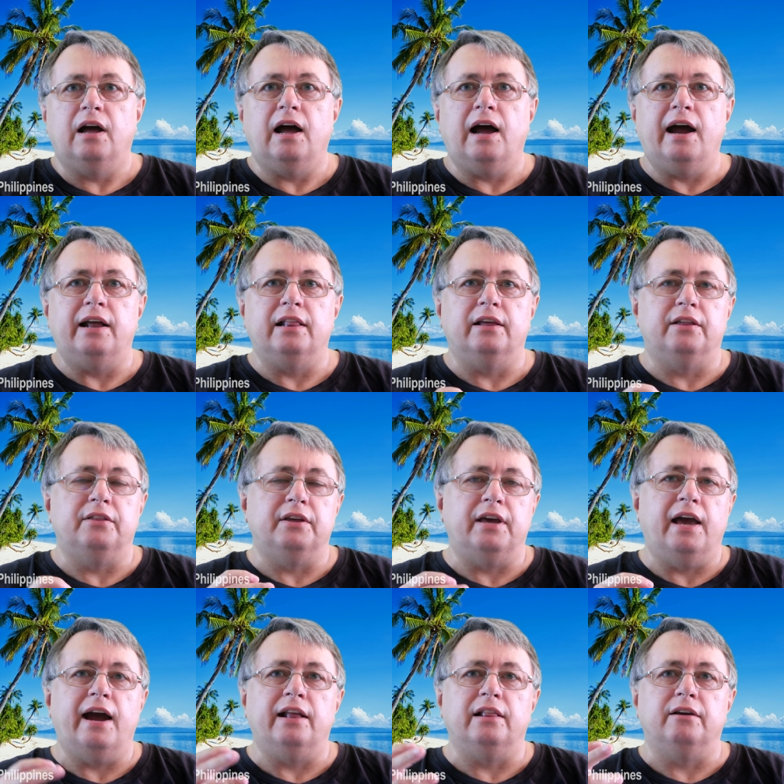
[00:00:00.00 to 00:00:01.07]

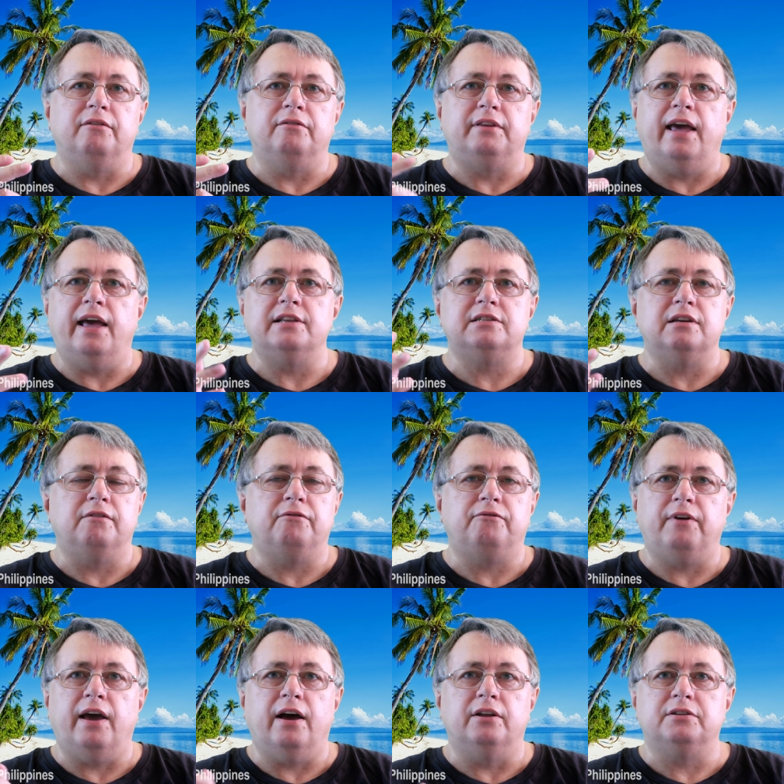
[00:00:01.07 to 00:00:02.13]
Ayla Dancing
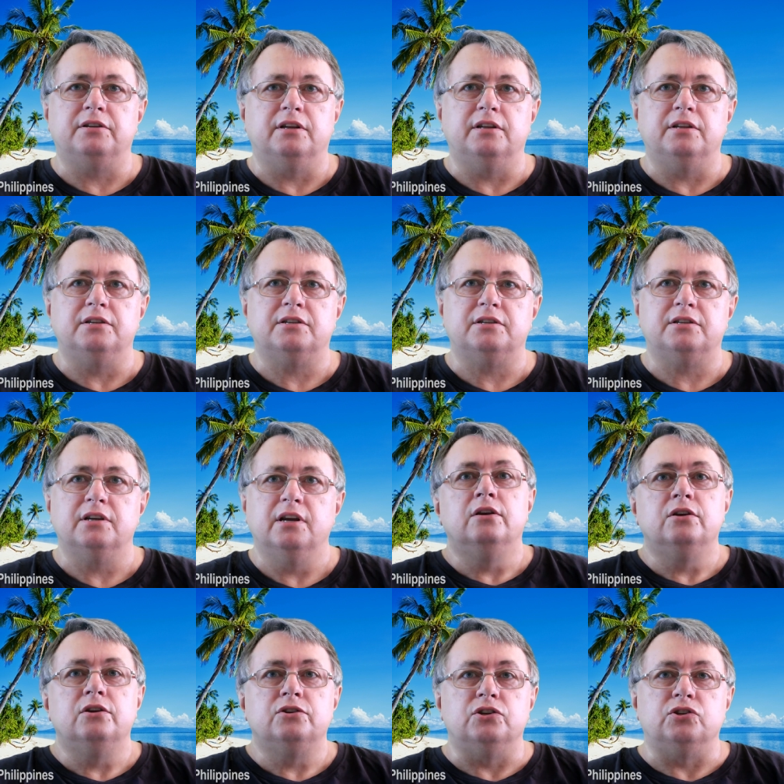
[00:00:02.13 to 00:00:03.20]
Fountains.
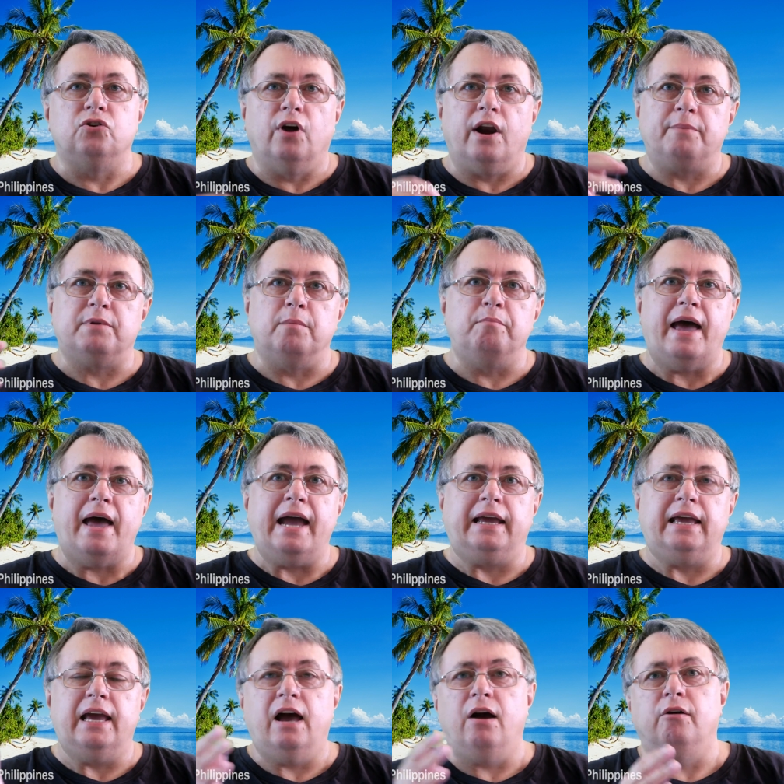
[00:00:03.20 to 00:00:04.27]
She's got up to
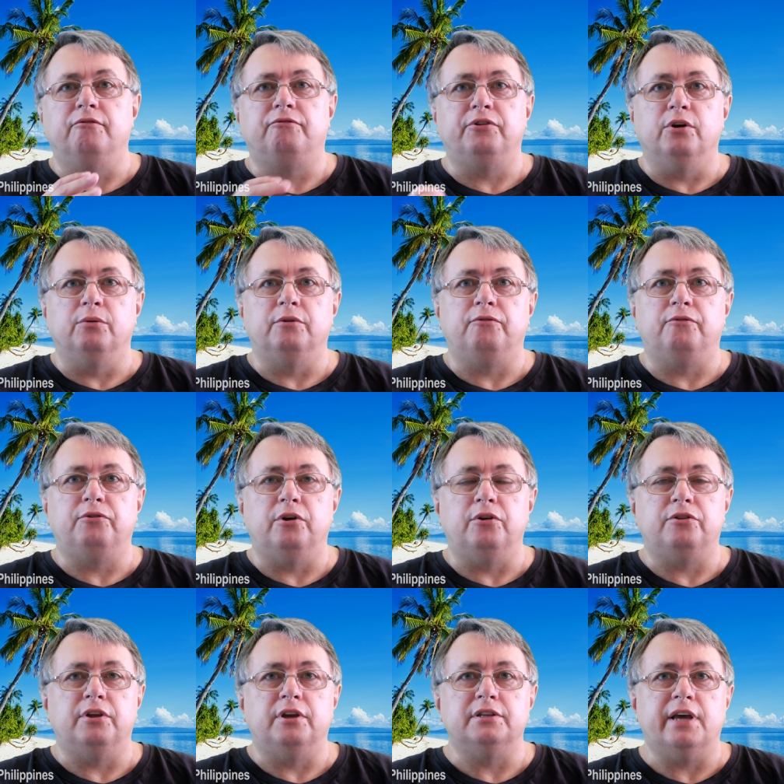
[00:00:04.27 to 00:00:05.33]
Baguio and filmed a few
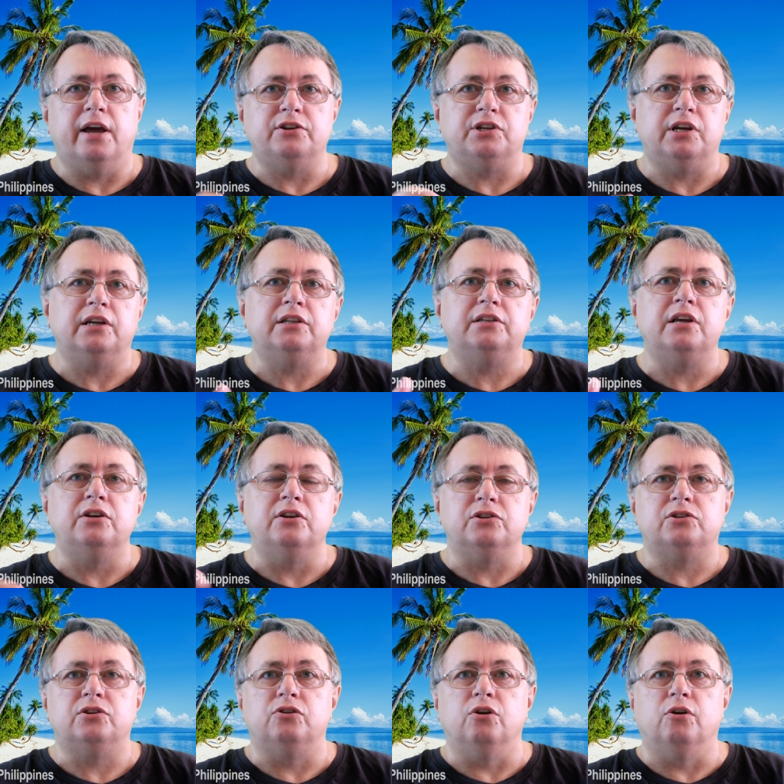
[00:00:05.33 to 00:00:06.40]
things, and she
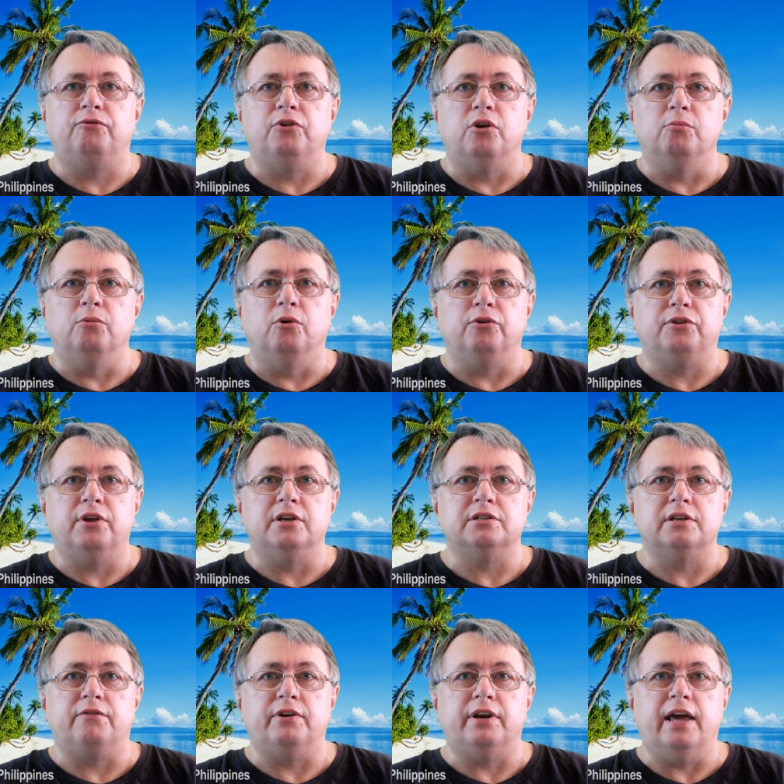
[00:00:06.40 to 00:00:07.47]
continues to do a few more
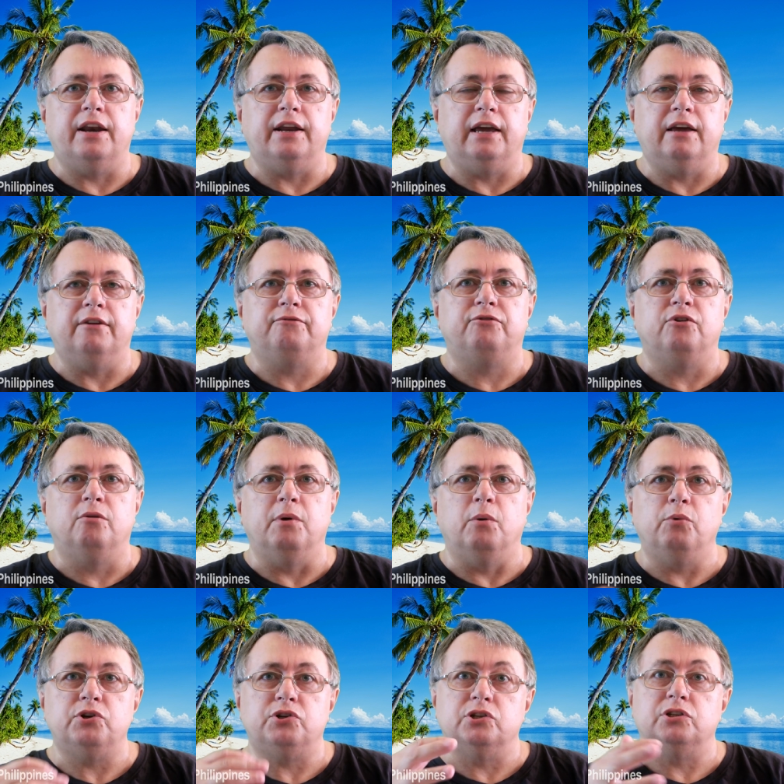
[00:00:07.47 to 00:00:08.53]
things every now and again for me,
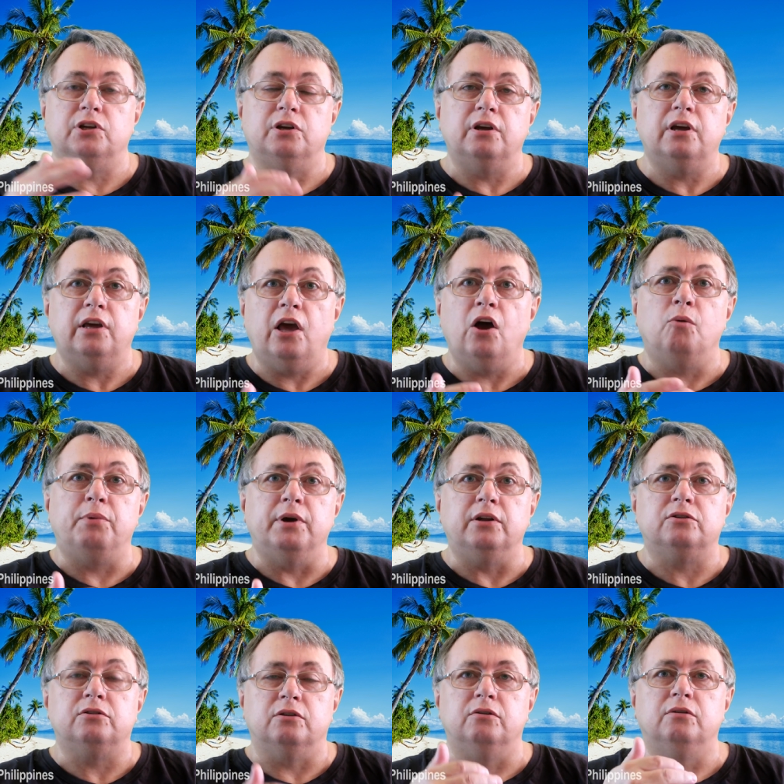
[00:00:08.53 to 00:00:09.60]
which is
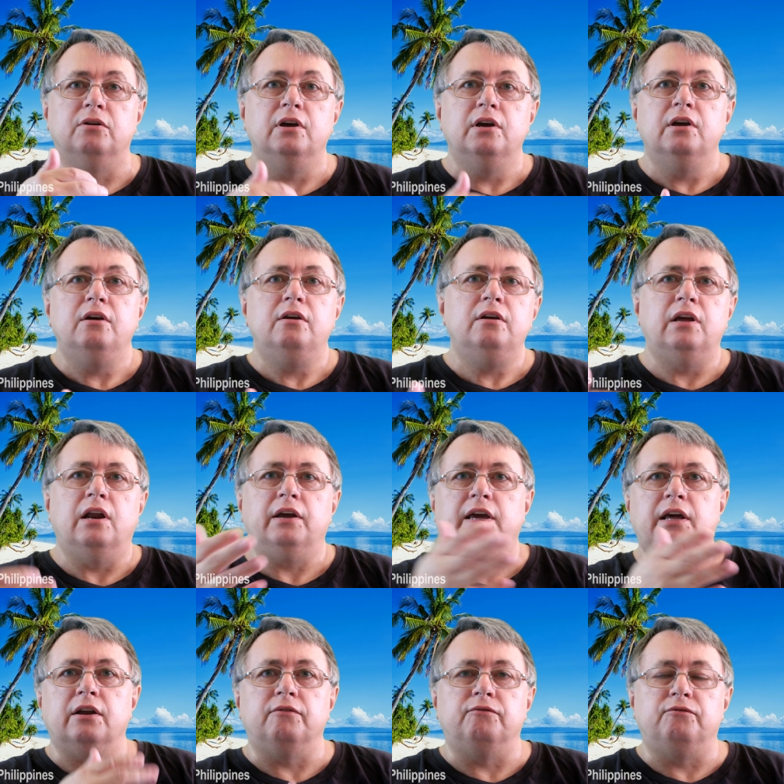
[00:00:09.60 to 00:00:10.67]
helping to, you know,
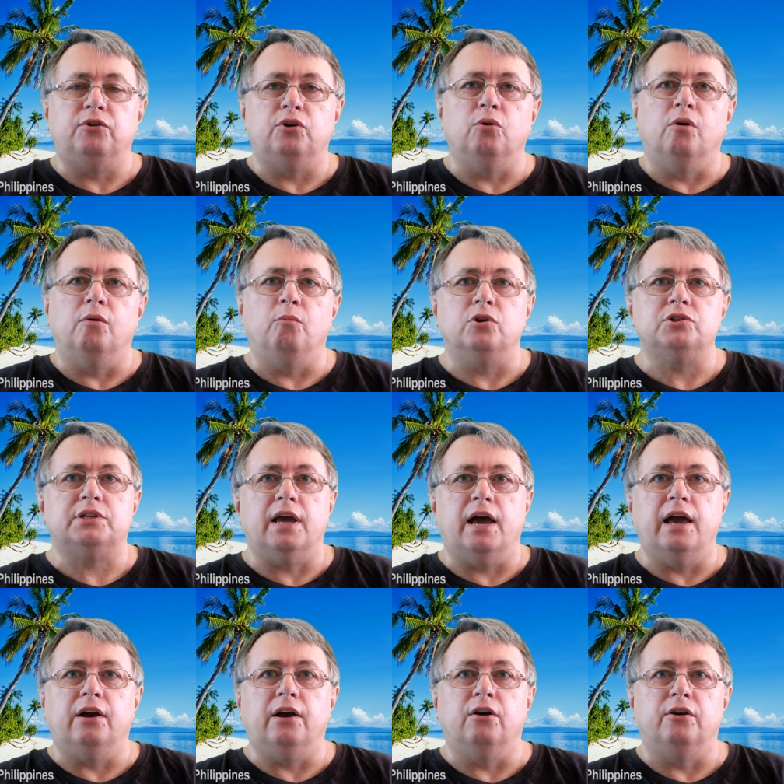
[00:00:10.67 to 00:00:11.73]
get a view on what's
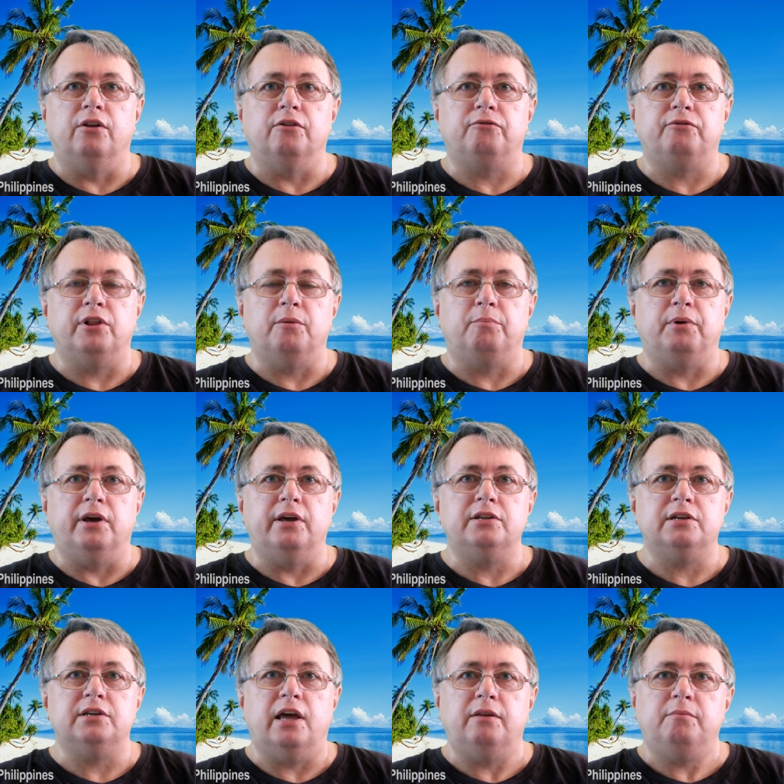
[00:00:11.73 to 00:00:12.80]
going on in the
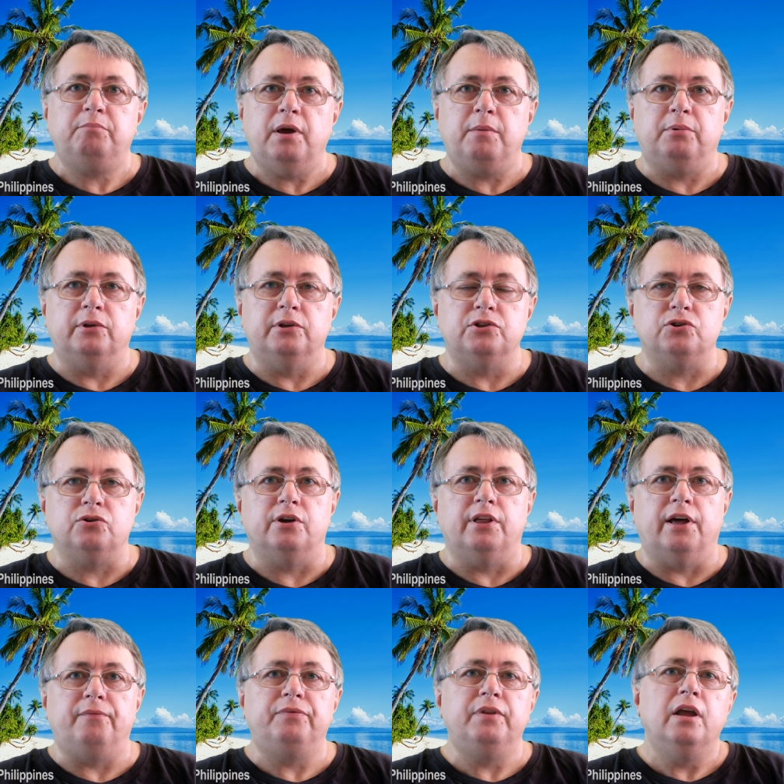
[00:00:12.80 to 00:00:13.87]
Philippines, and people enjoy
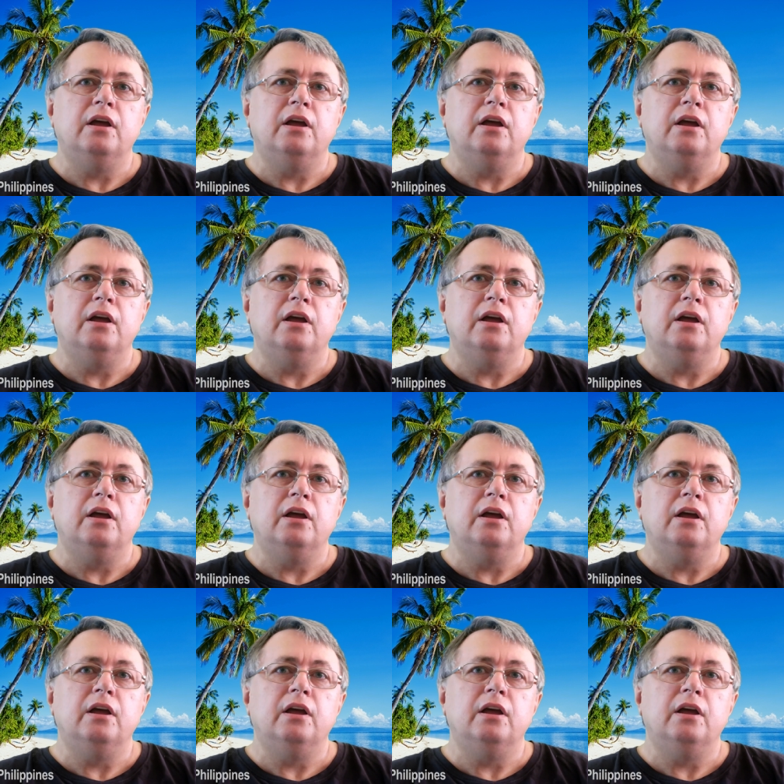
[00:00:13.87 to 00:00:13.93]
that.